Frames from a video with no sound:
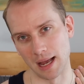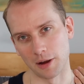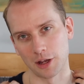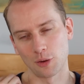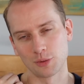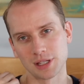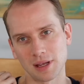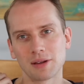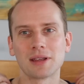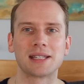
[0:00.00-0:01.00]
I could always,
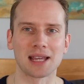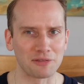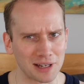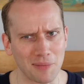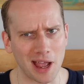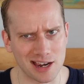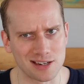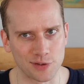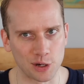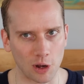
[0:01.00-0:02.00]
definitely my
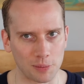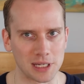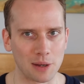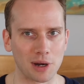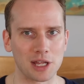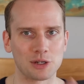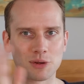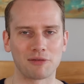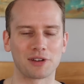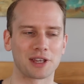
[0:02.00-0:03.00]
end of year update, when I do
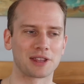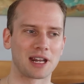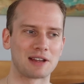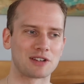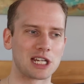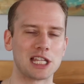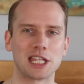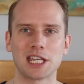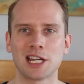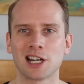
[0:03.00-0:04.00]
everything that I've knit in
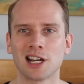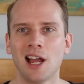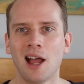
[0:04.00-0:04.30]
the year,